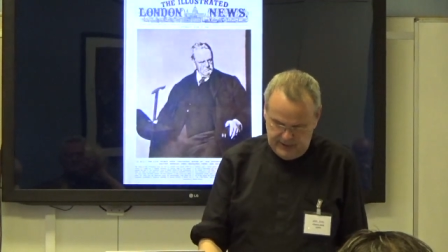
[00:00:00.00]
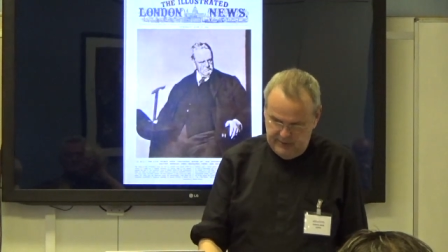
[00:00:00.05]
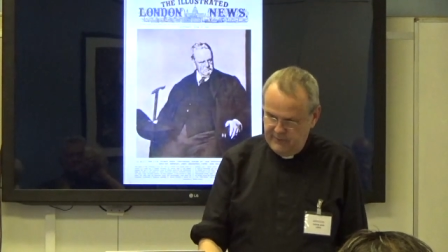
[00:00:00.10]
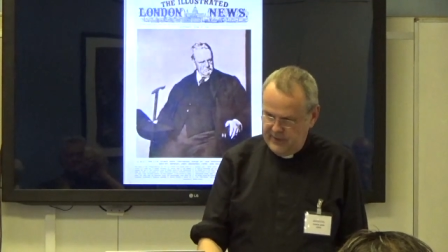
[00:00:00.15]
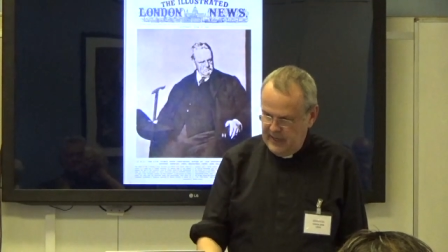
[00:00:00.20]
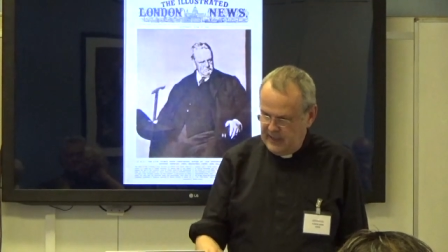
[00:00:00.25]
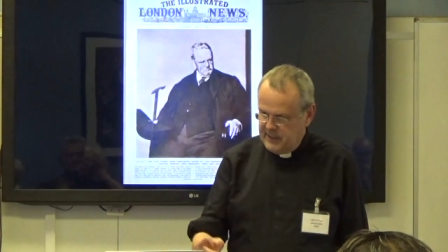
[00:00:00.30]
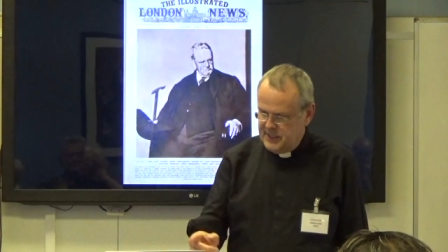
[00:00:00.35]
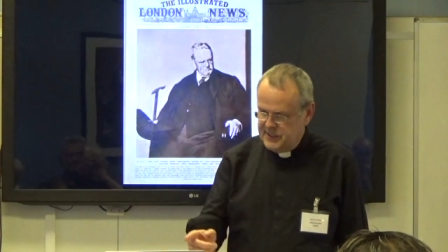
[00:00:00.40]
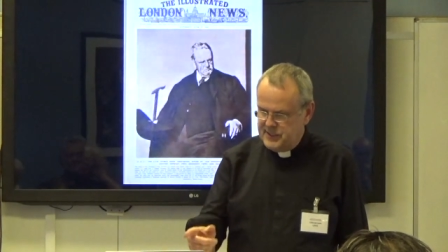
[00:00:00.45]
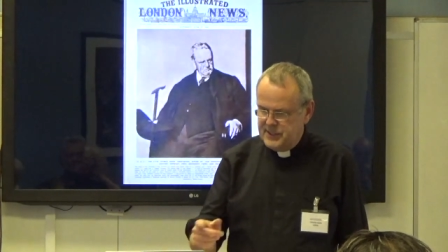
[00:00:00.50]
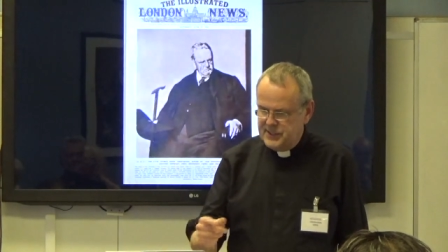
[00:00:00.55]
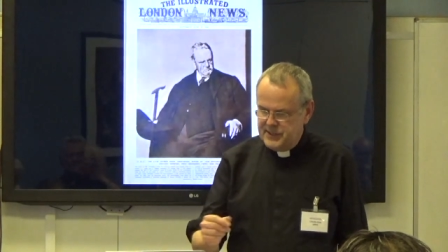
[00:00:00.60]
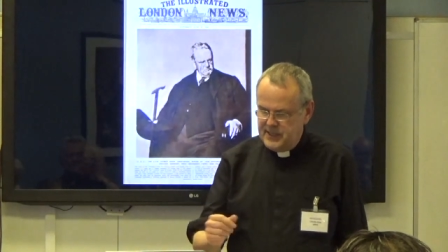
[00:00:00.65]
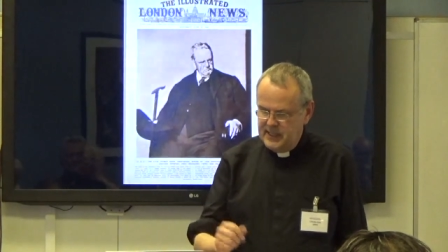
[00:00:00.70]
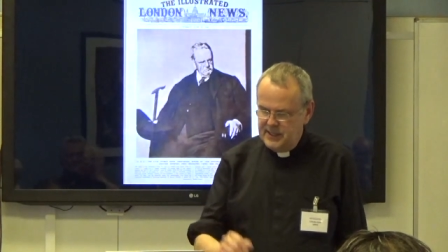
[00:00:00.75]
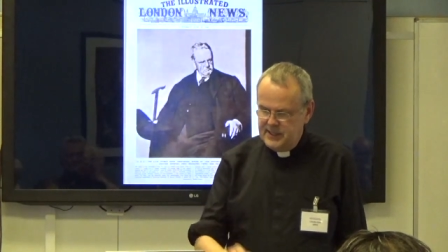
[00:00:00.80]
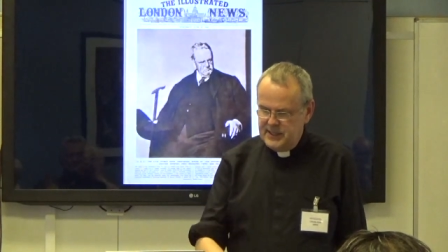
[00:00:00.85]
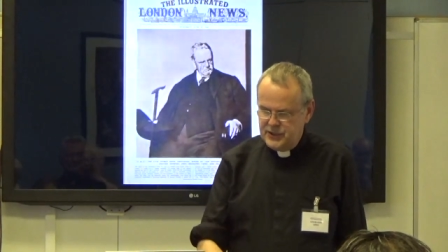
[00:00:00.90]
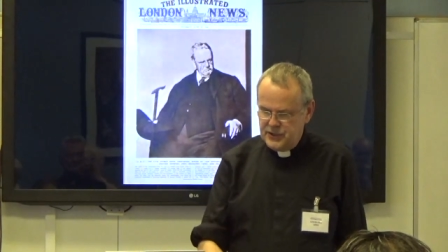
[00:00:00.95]
In fact, this is
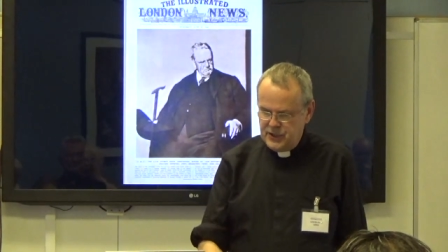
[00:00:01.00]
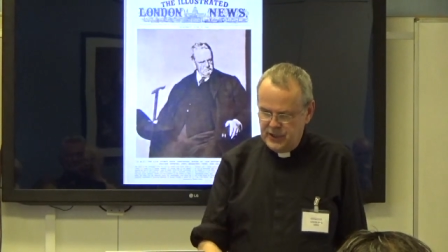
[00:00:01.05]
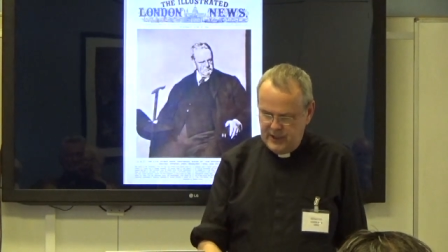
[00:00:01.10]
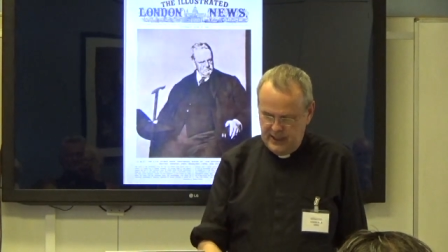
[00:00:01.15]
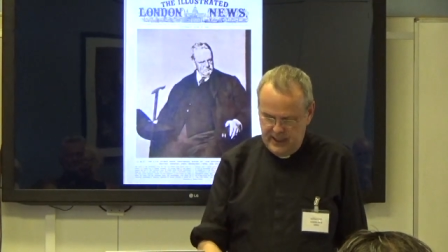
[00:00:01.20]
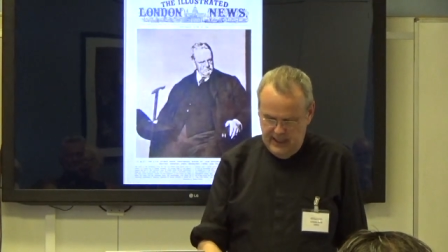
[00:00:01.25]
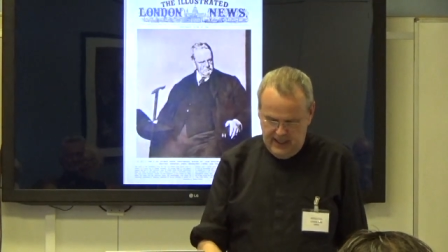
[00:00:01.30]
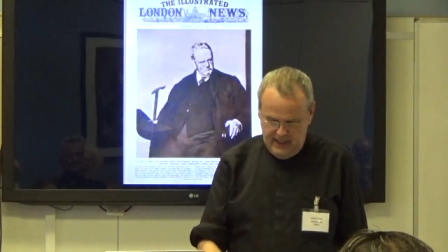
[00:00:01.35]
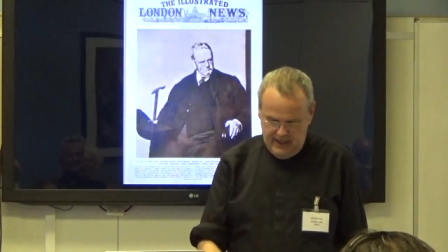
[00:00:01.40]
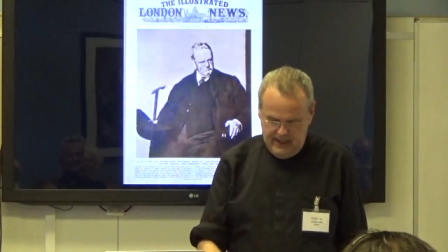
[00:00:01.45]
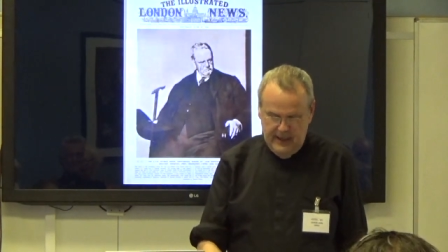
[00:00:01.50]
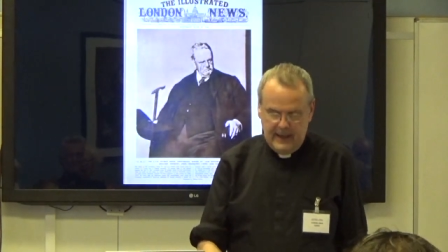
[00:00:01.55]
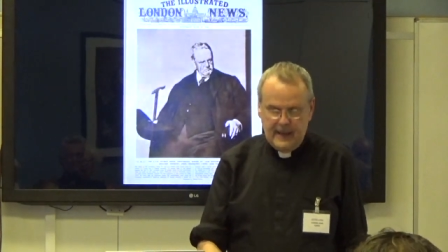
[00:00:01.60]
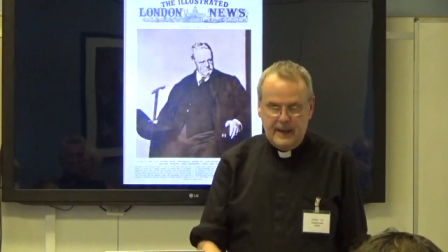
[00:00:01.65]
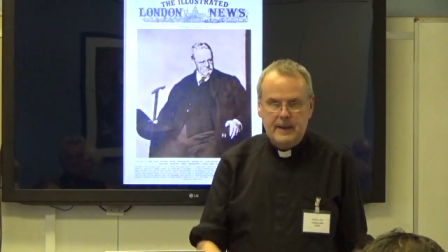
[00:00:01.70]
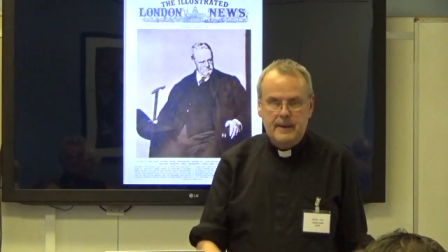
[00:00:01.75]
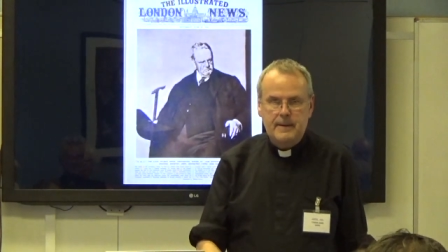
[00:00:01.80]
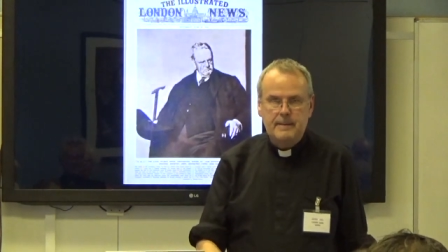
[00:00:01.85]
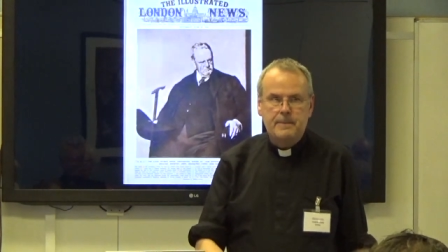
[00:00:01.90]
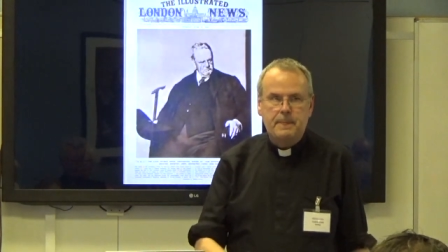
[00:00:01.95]
the edition
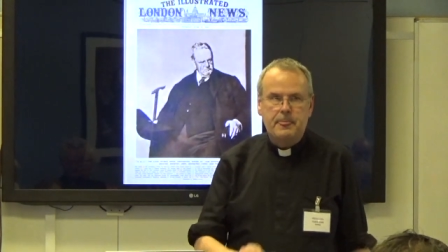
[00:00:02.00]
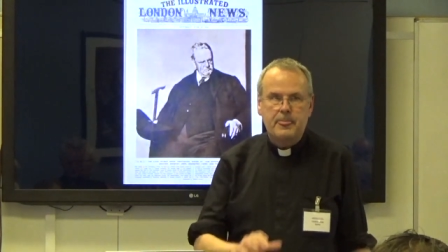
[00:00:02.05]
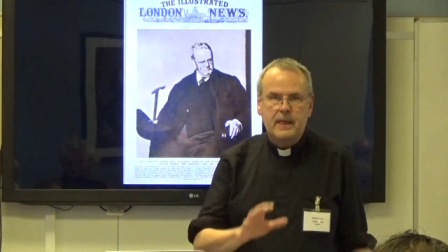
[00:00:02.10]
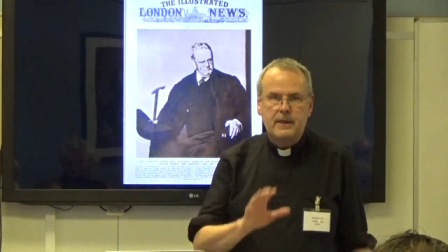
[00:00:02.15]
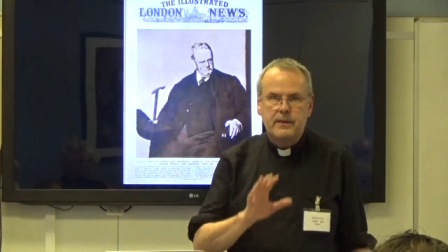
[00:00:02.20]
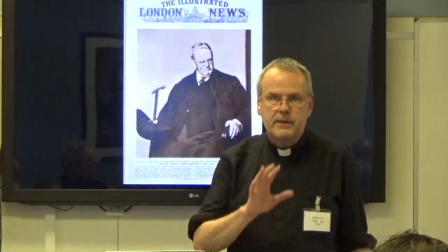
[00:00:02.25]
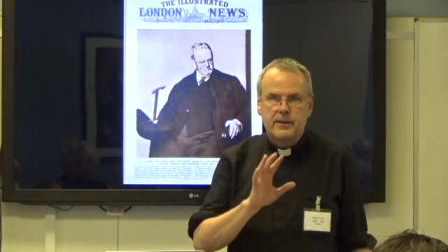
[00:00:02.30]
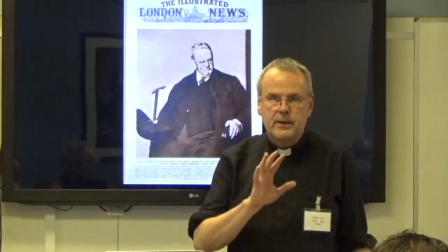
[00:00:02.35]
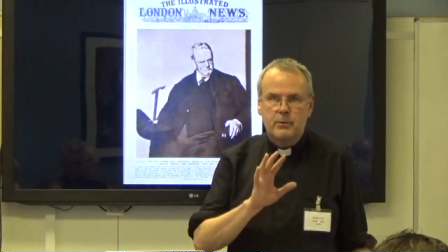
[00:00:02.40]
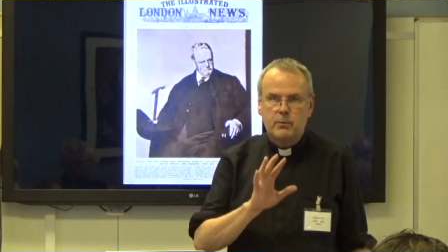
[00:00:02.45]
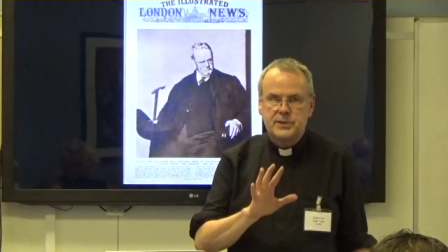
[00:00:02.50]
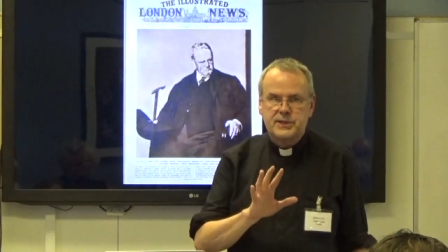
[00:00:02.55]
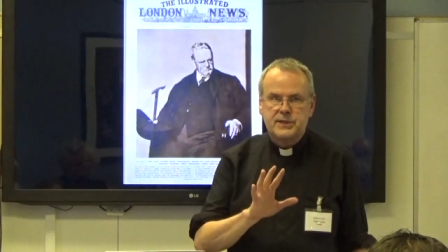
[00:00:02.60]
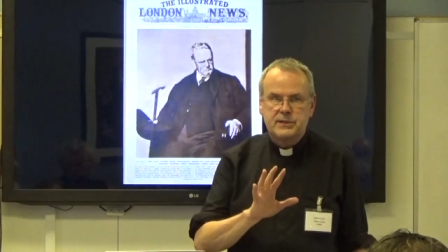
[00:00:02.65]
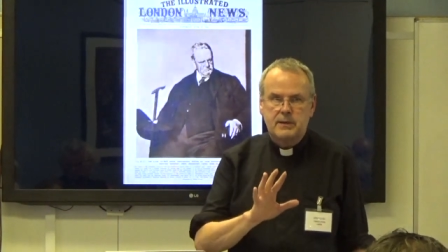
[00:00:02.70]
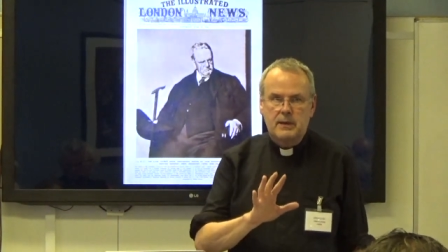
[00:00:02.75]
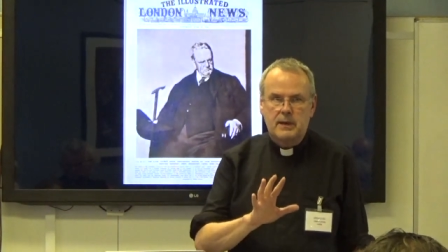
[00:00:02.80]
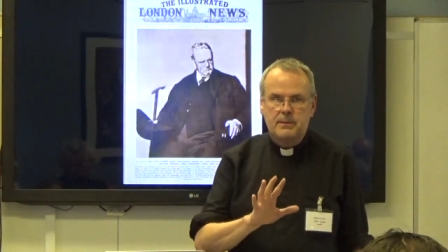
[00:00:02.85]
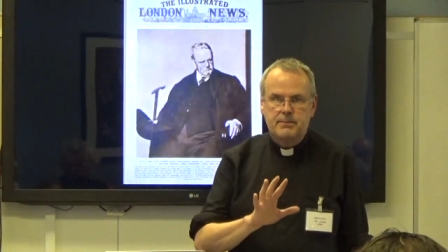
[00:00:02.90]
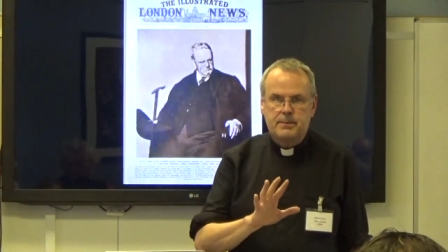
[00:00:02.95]
um, that was
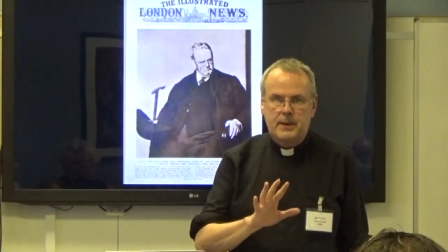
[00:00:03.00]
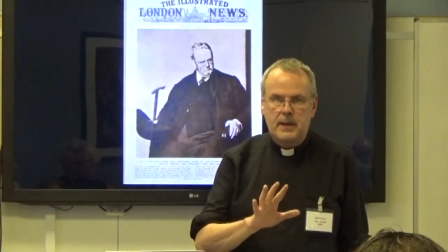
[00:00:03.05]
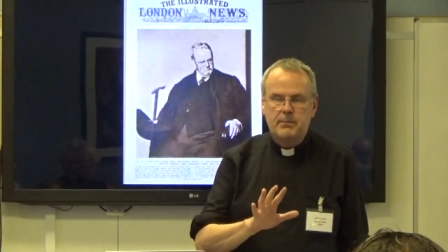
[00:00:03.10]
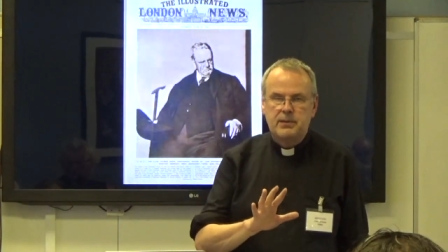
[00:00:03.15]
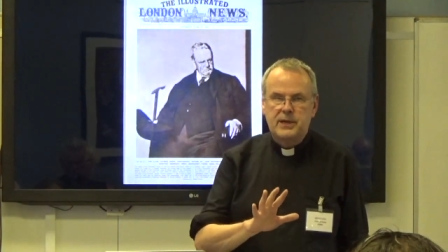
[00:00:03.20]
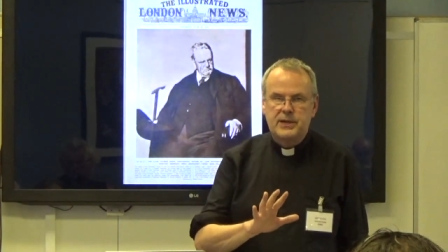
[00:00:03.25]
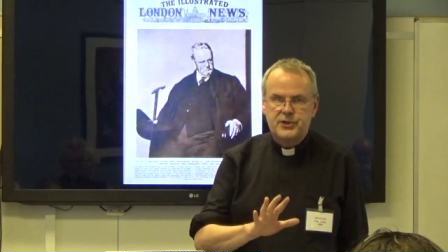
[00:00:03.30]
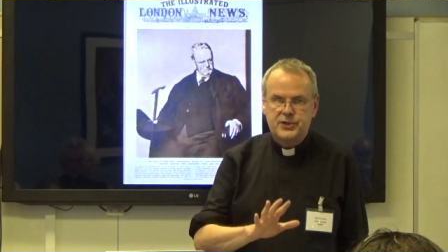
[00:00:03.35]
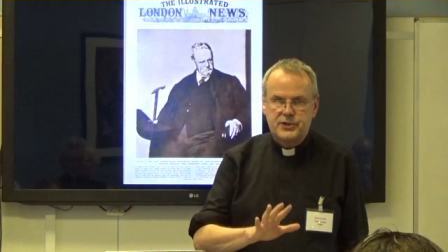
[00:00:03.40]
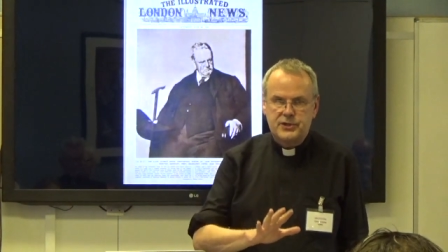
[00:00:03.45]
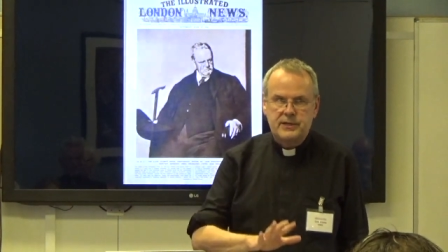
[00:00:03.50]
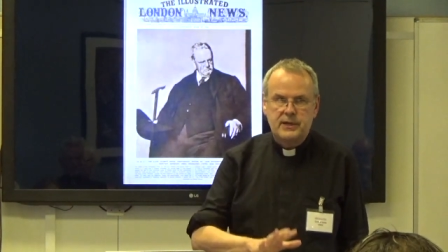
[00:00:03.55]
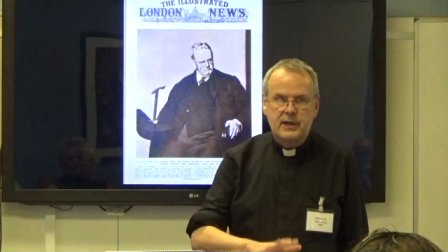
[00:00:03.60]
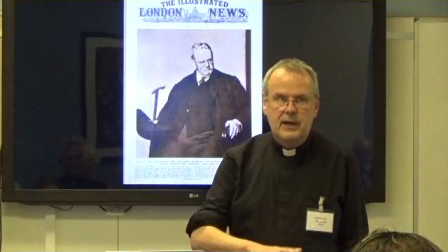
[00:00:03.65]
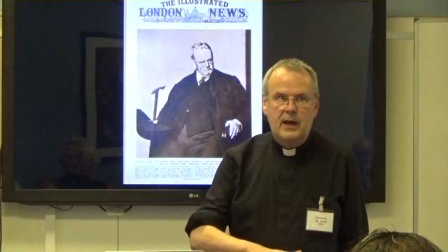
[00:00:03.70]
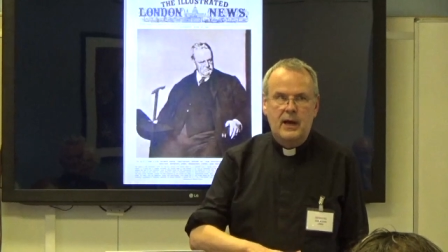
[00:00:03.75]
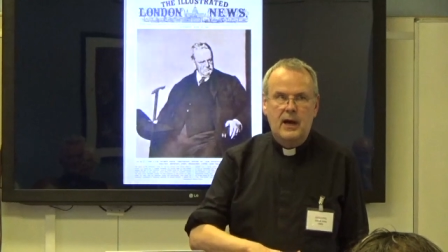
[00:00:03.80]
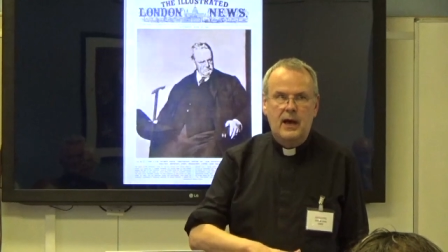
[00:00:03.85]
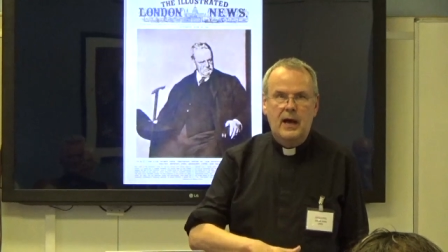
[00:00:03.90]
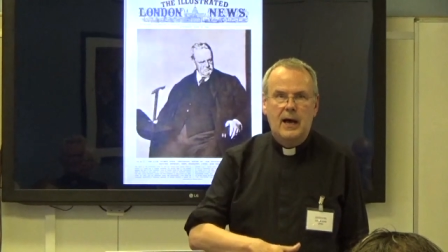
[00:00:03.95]
uh, published
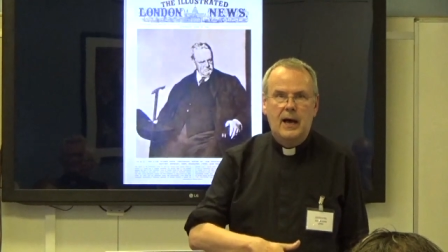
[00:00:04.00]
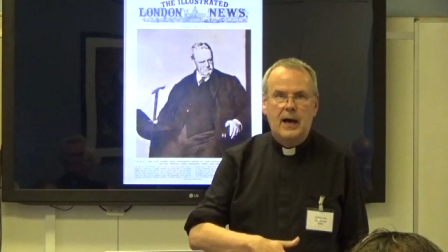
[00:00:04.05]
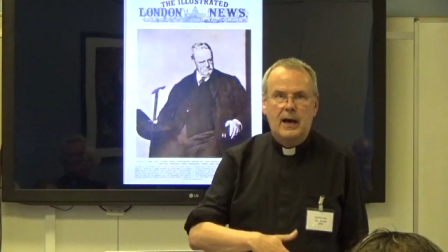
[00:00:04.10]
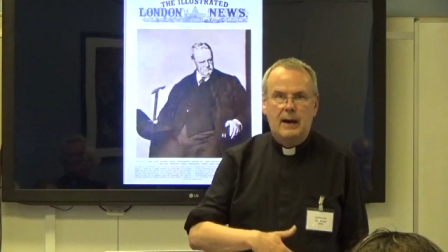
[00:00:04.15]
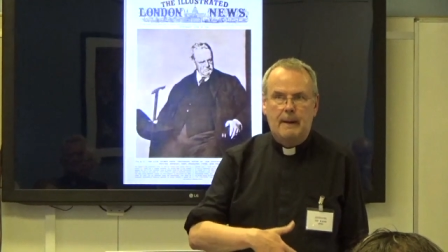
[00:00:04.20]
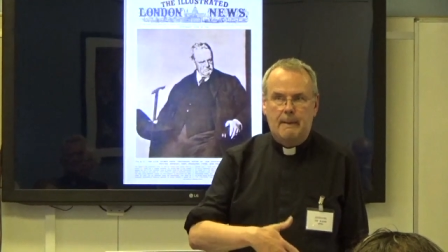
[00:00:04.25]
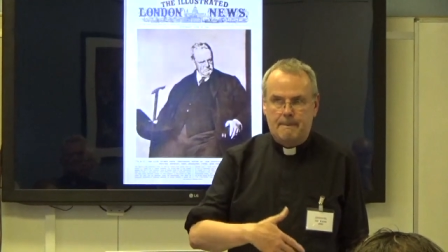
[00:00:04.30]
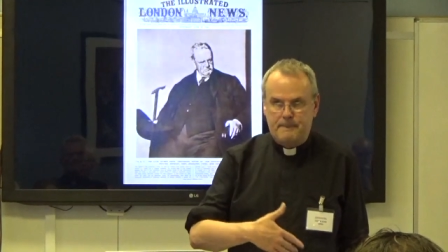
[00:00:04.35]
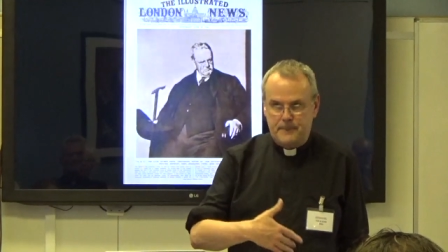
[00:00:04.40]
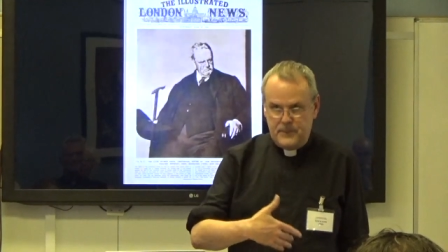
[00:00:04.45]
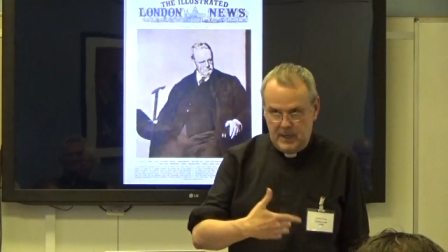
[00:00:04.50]
um,